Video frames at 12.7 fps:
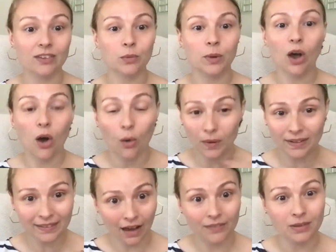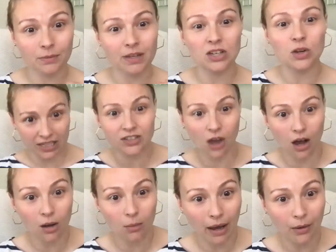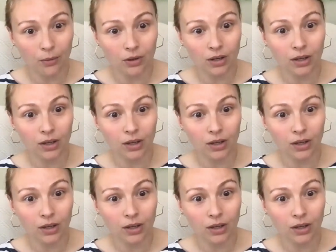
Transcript: So we always have something new to talk about.